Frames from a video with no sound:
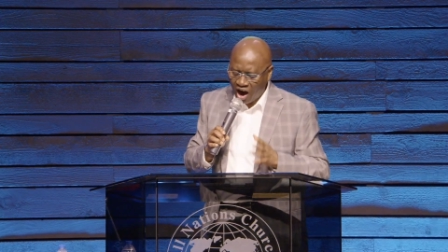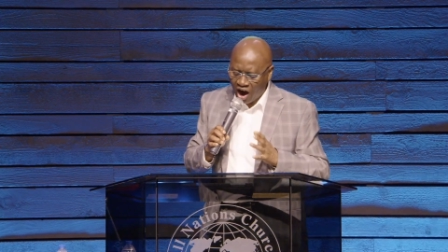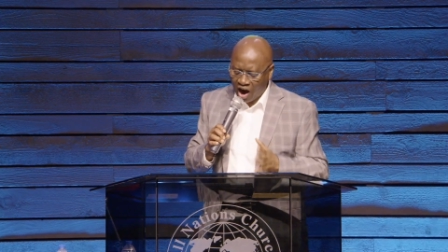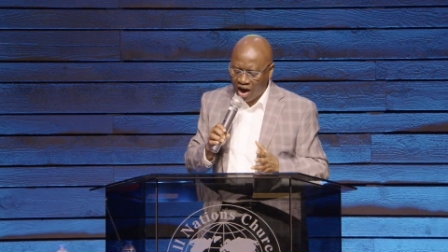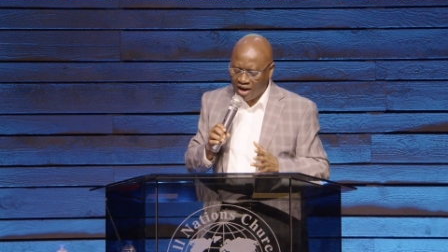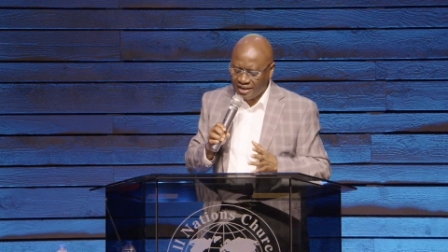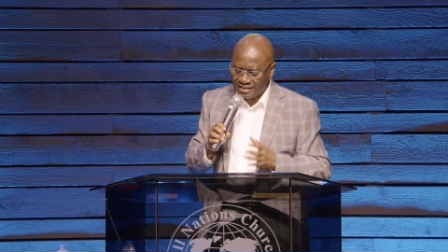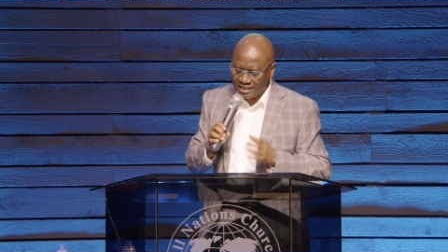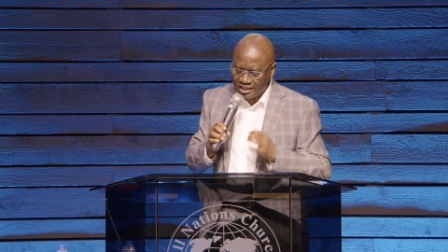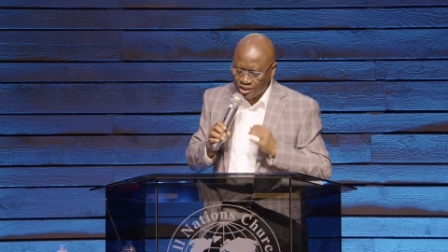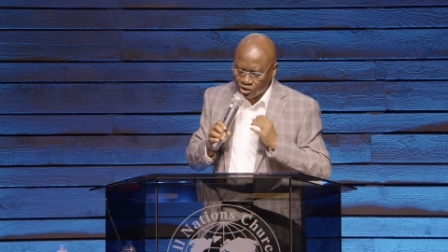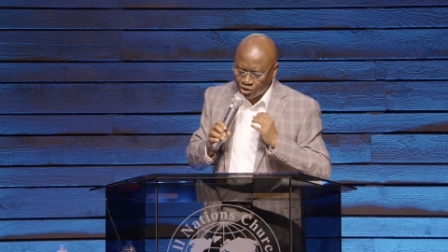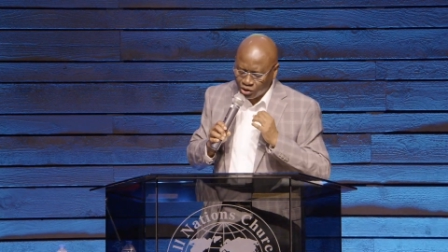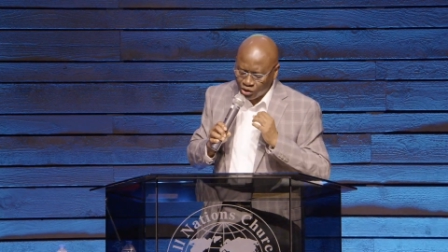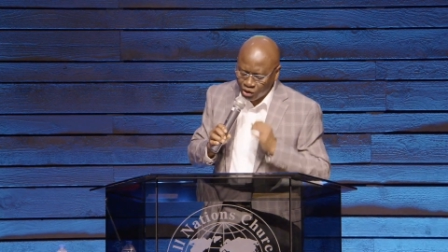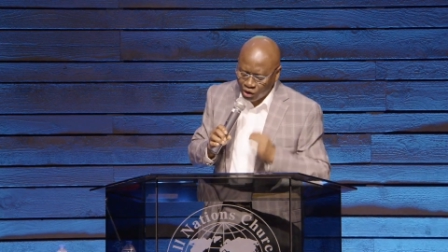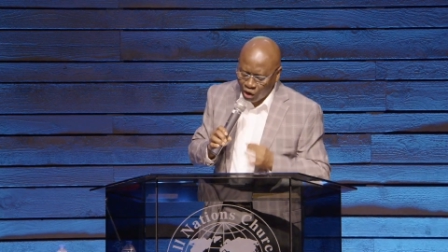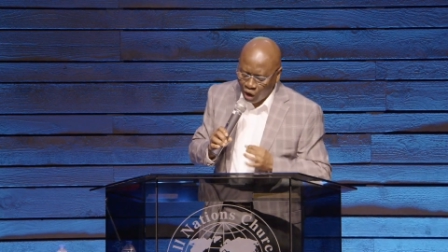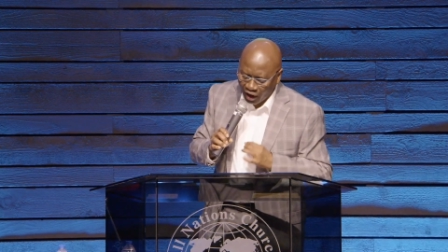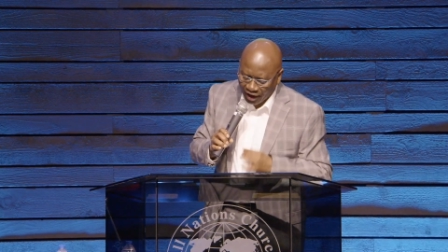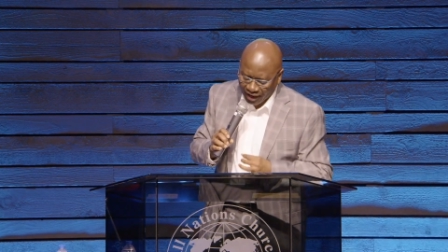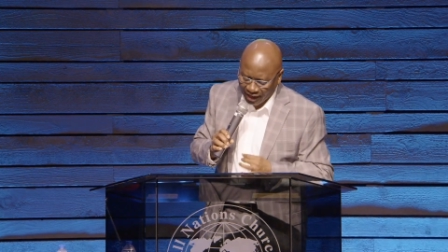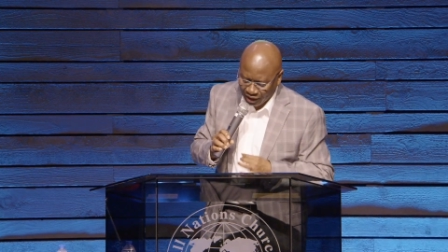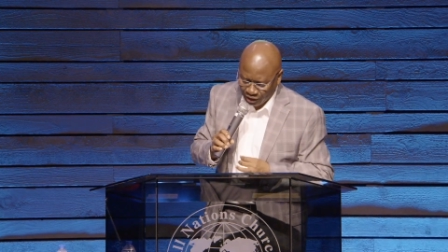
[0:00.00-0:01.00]
heart is
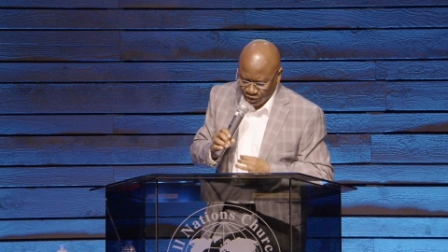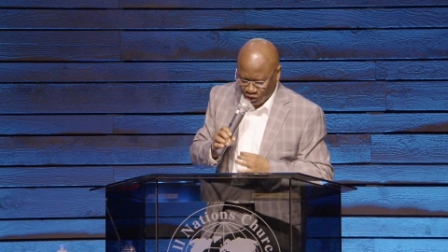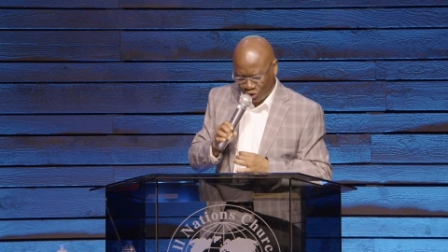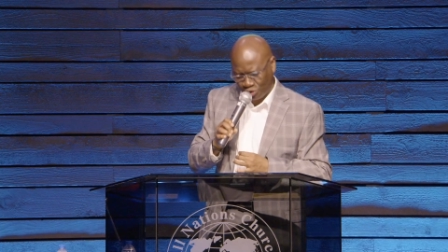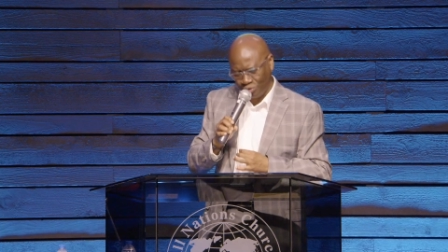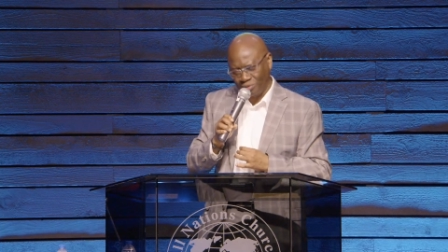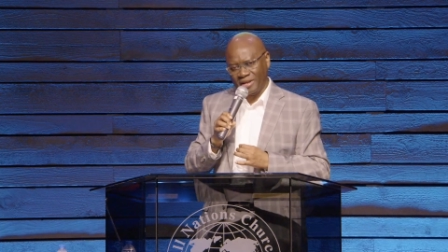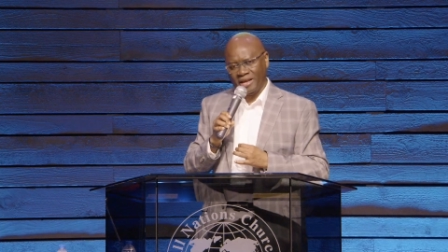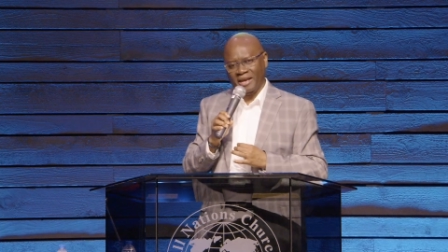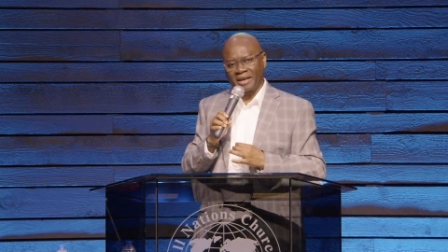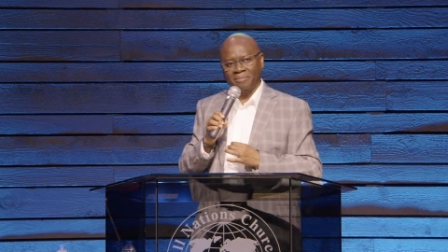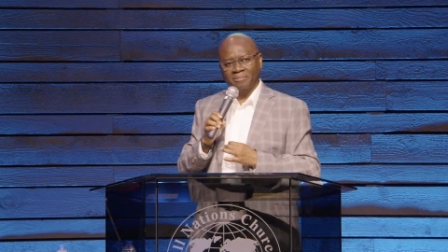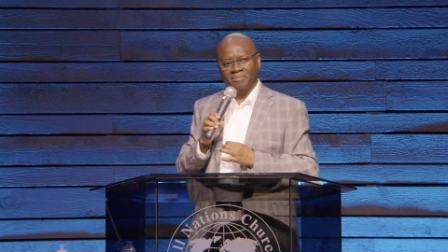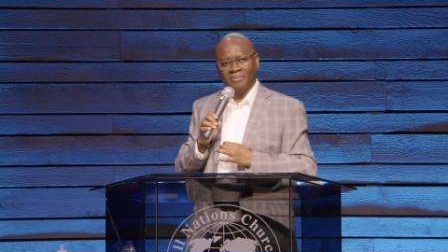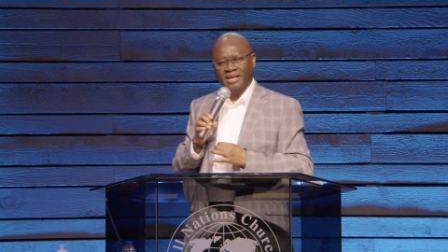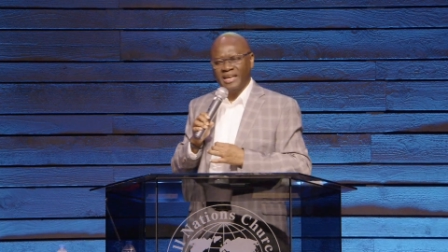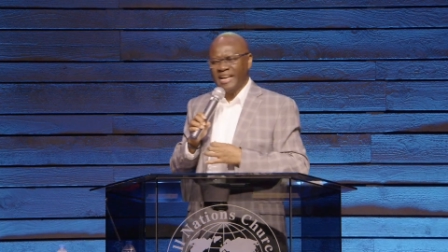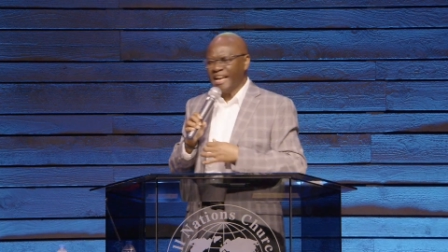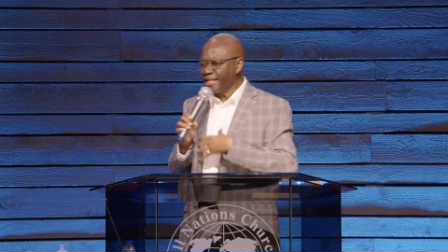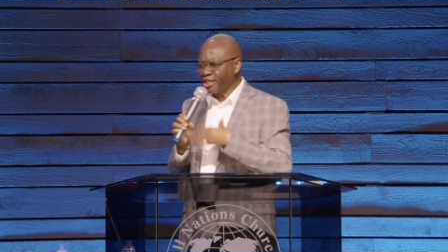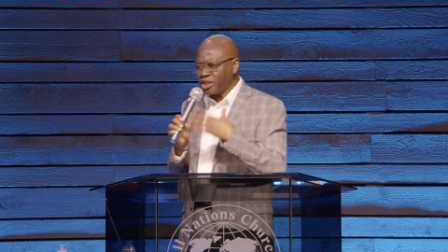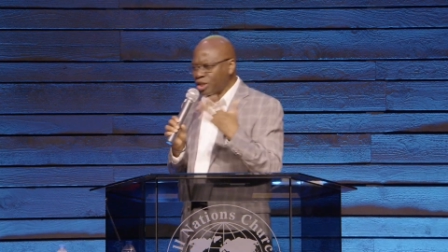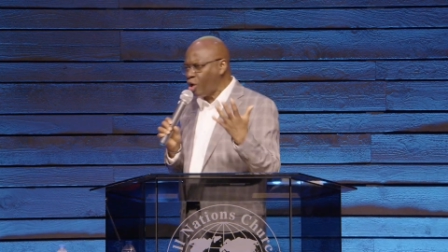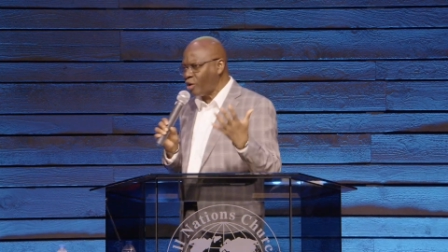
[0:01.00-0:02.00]
loyal to him.
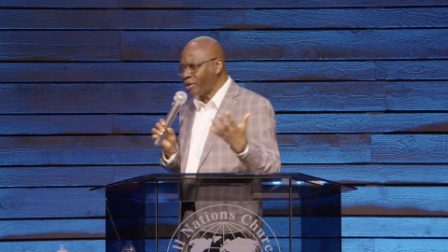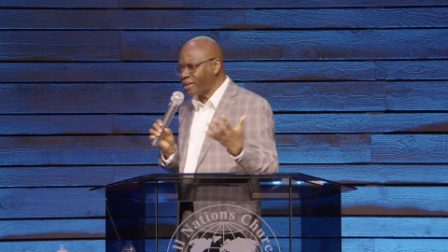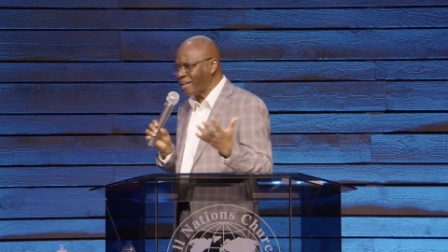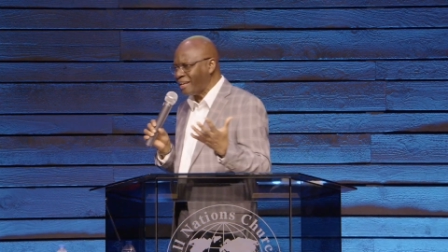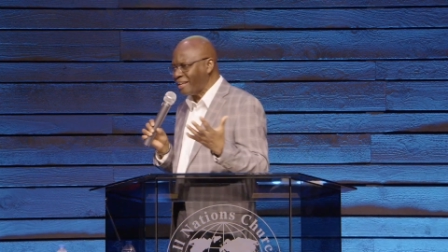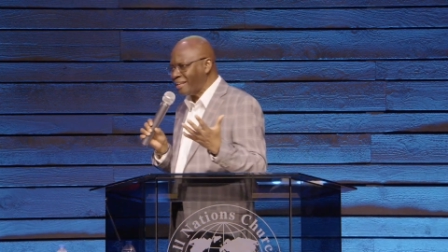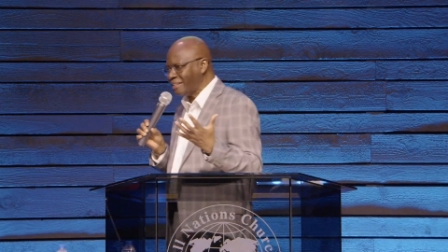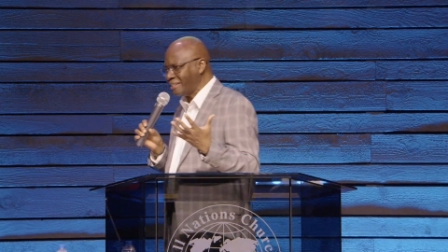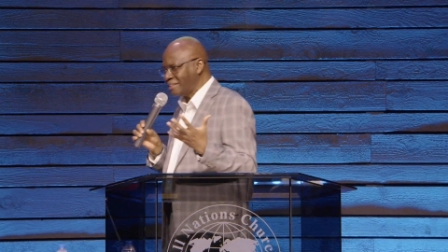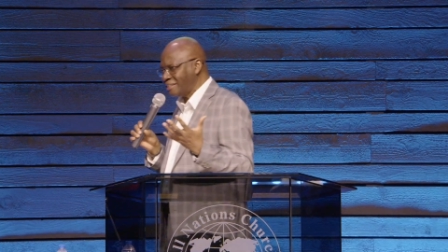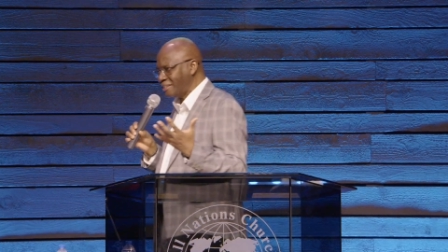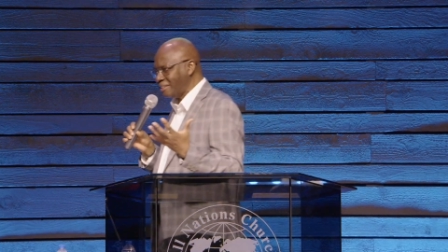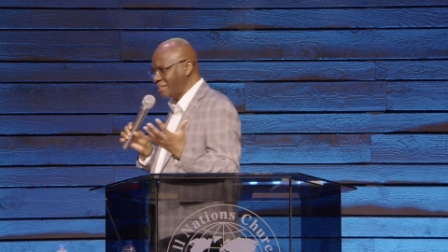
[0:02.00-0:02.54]
He's looking.